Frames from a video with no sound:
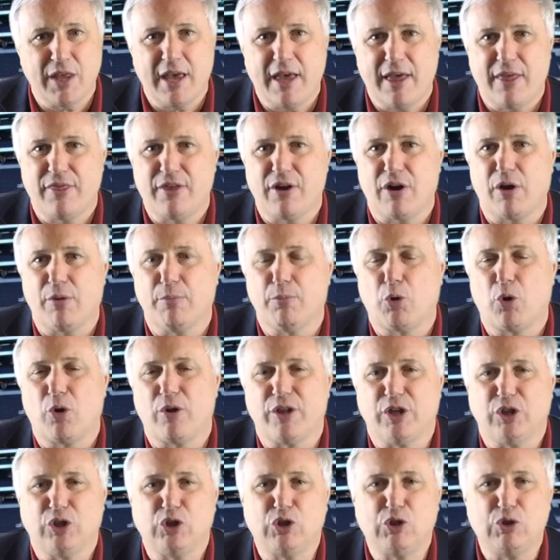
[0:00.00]
There are more
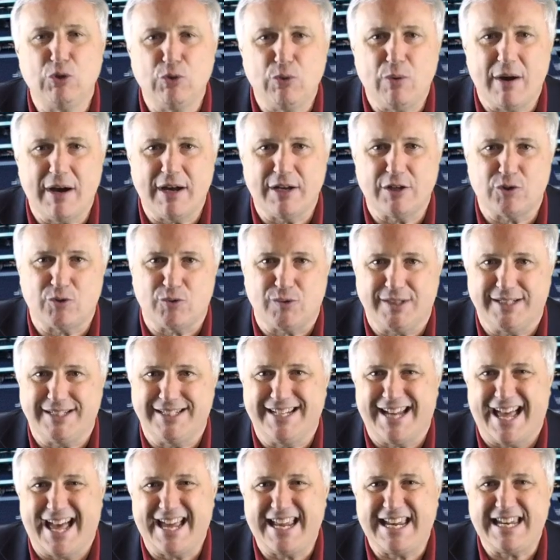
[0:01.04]
than
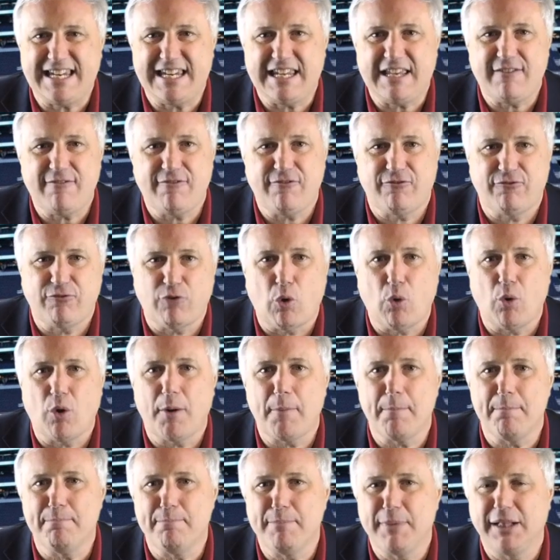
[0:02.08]
294
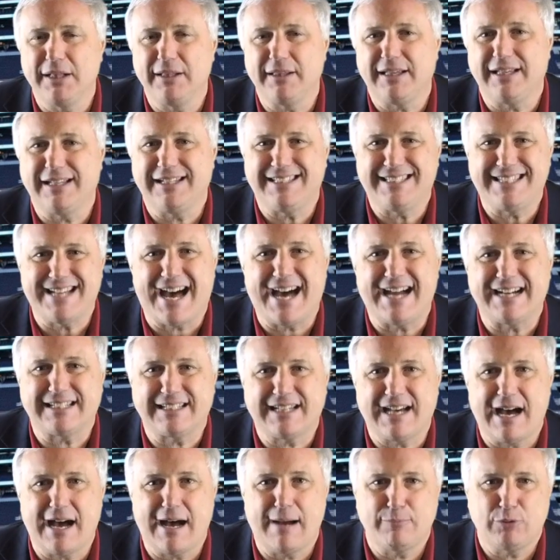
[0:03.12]
million
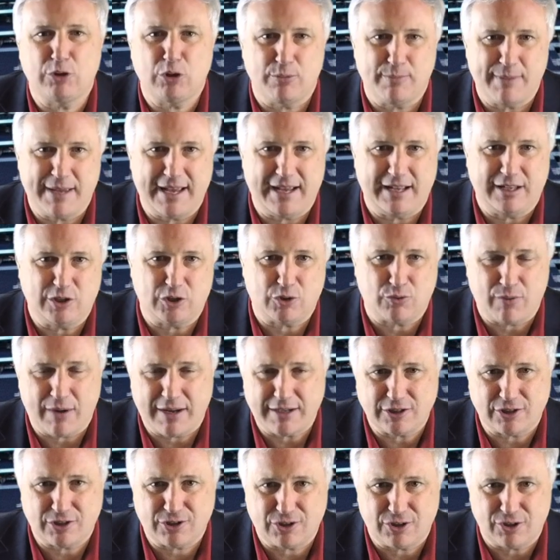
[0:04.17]
.com domains
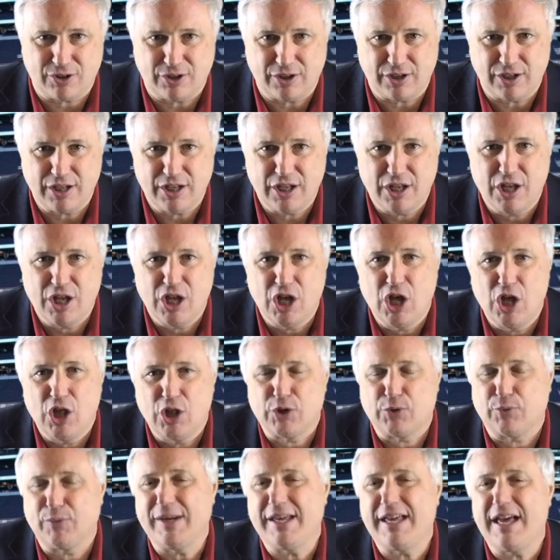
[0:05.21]
registered.
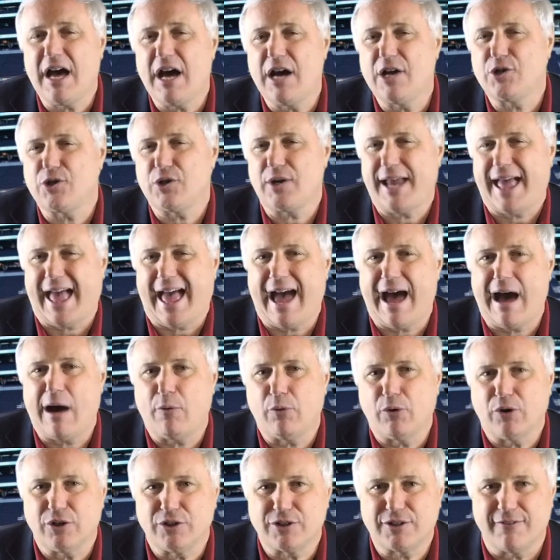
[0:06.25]
300
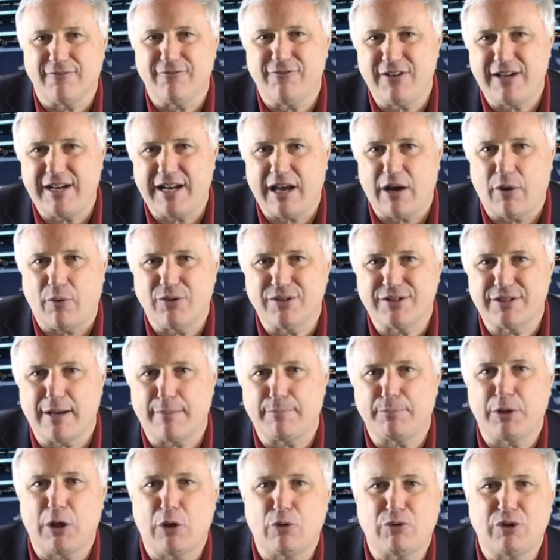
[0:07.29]
hours of video is
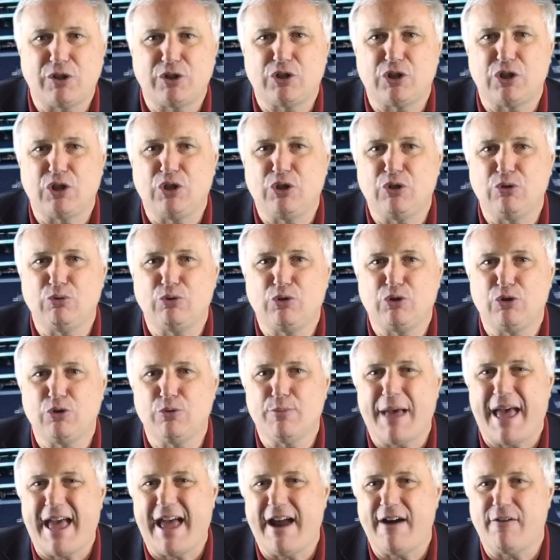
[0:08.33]
uploaded to
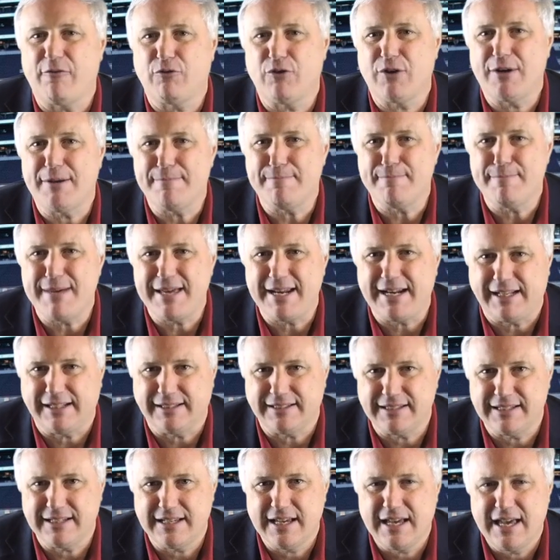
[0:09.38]
YouTube every
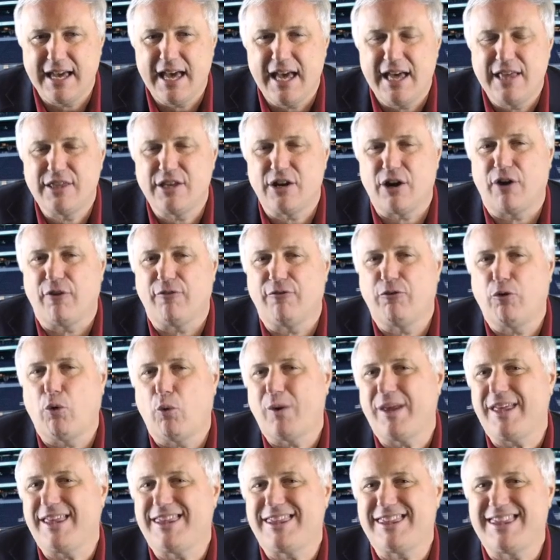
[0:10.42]
minute. There are
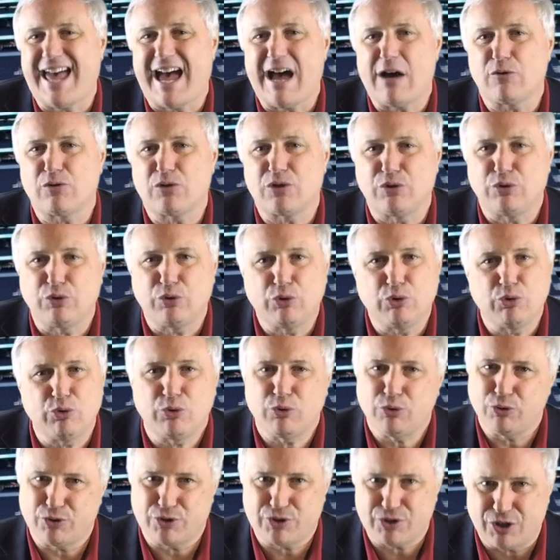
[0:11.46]
40,000
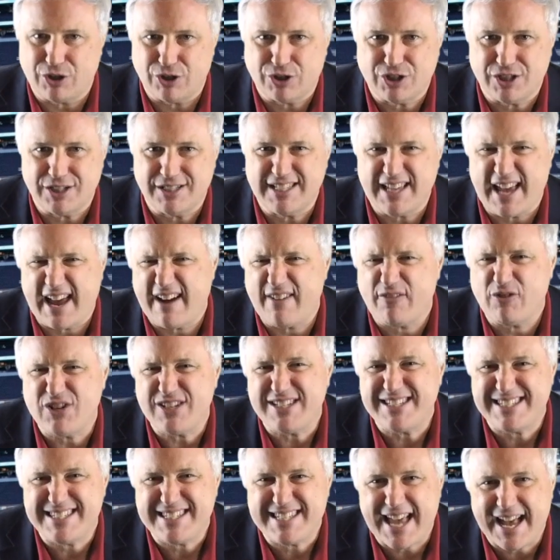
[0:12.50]
Google searches every
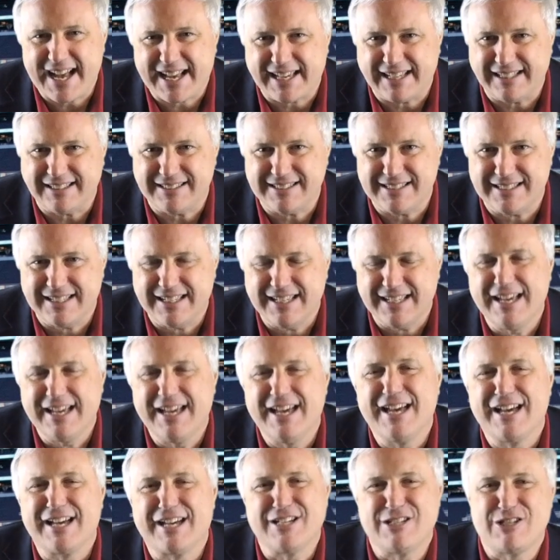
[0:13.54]
second.
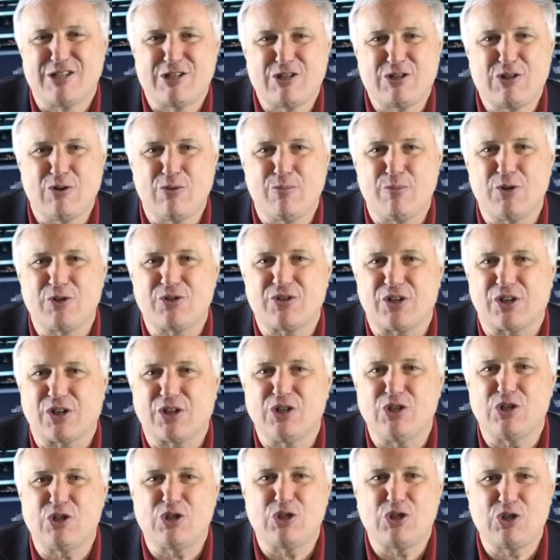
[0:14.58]
Consumers are
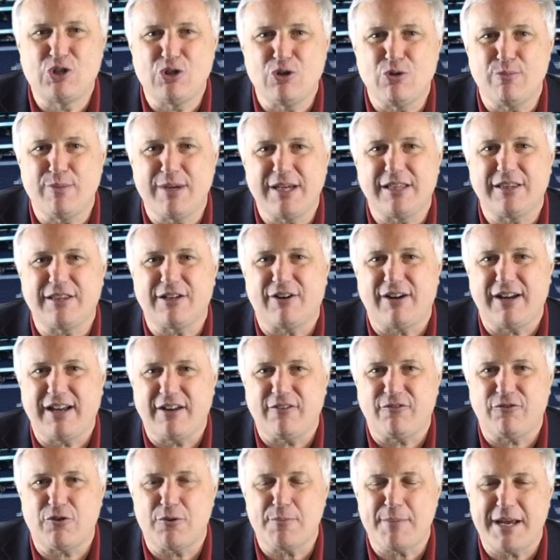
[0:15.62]
consuming their
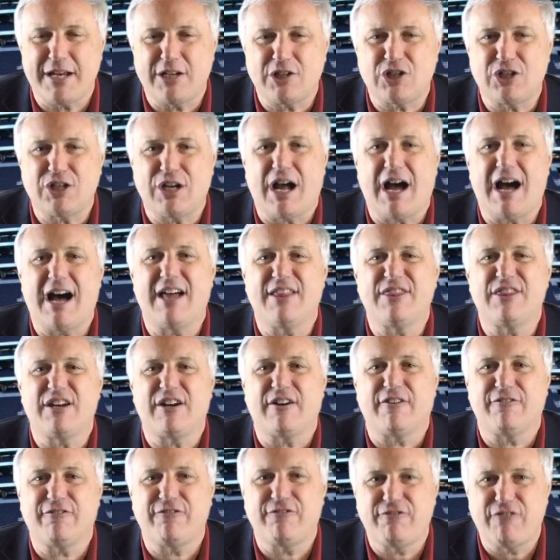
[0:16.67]
information on their
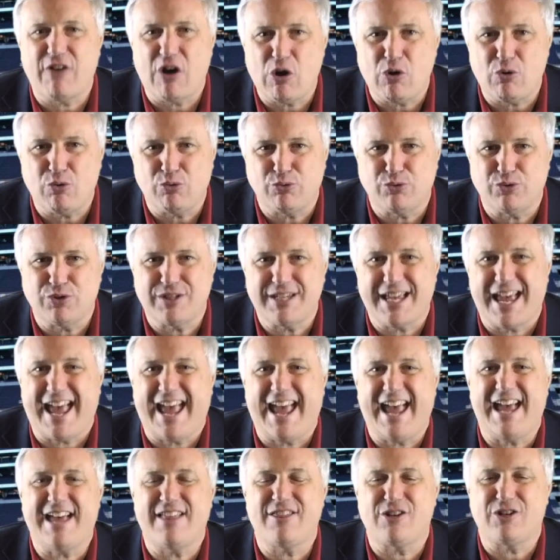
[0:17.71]
phones
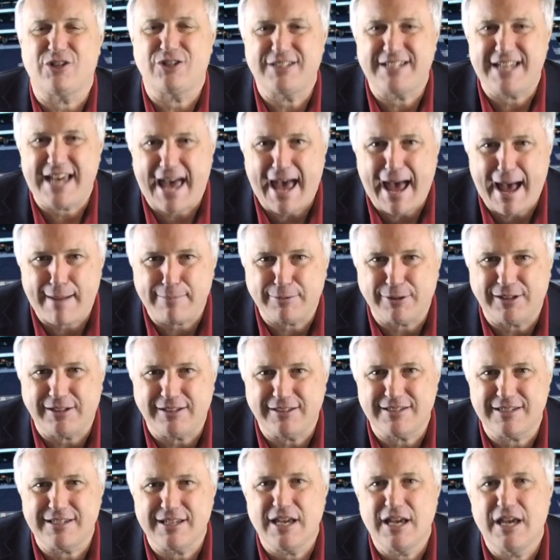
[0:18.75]
and their
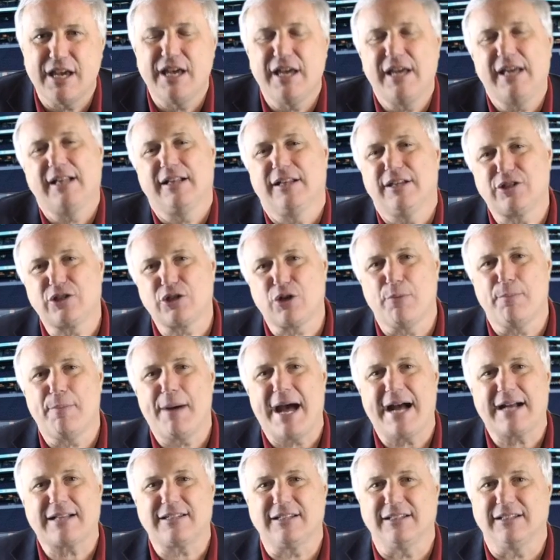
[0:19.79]
tablets. Let's go
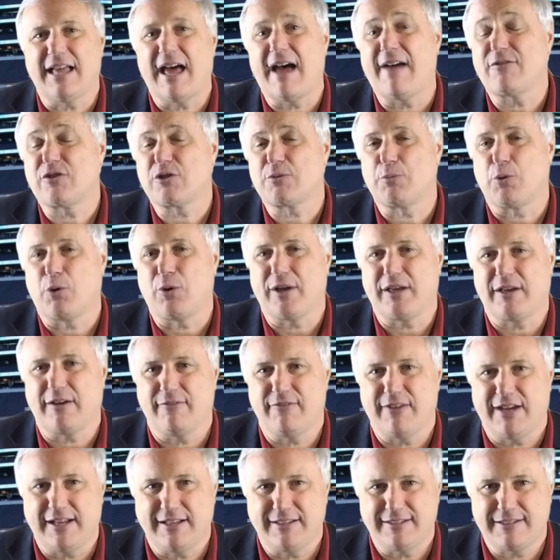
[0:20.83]
back to live sporting
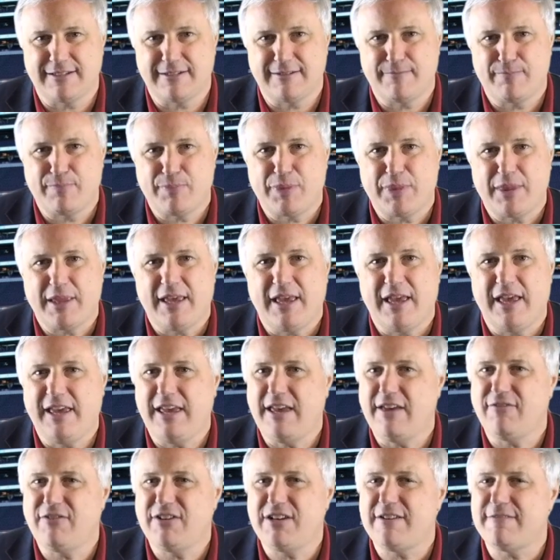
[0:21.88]
events.
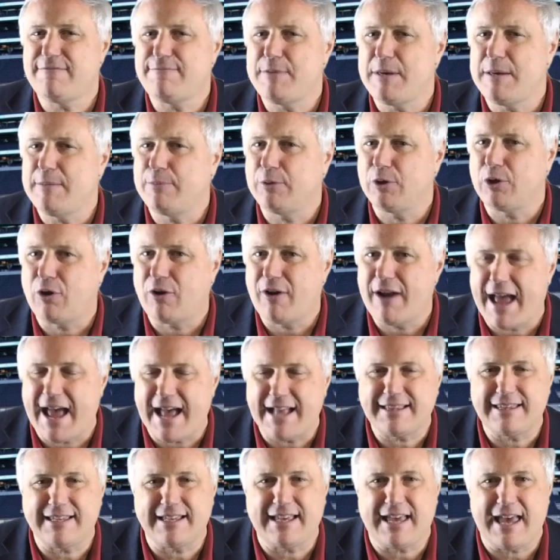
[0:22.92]
Even if people are
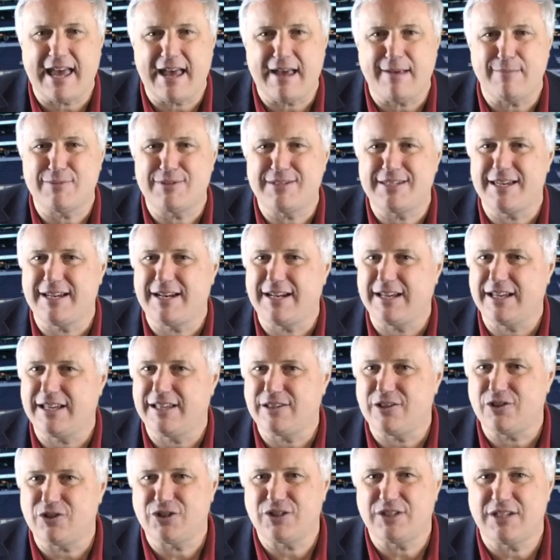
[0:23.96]
at the game sitting in
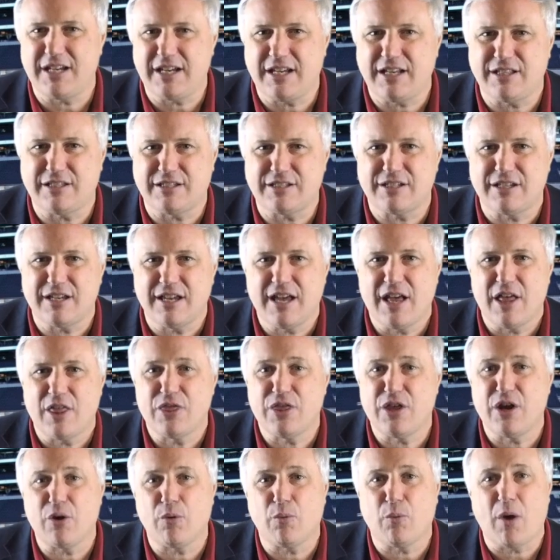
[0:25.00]
their seats,
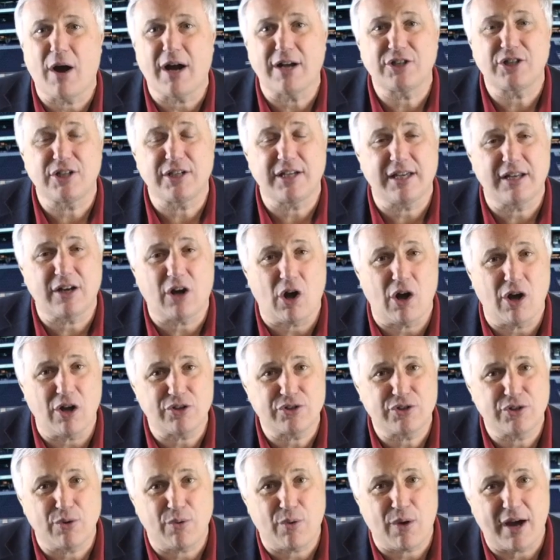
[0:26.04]
they're watching it
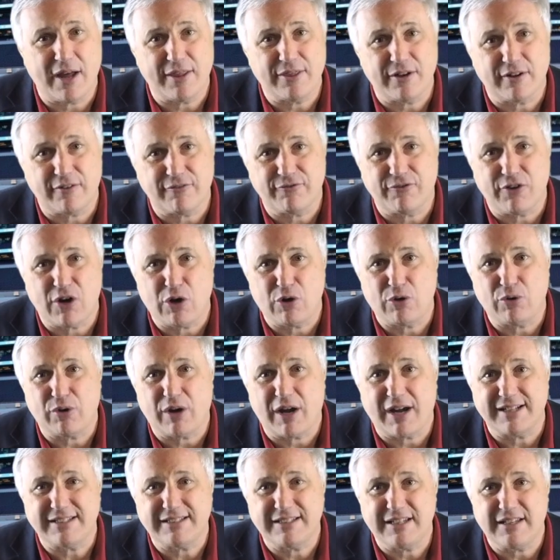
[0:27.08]
also on their phone,
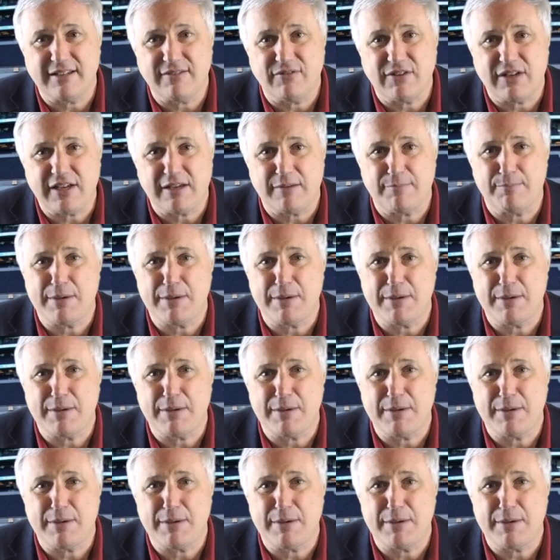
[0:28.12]
on TV.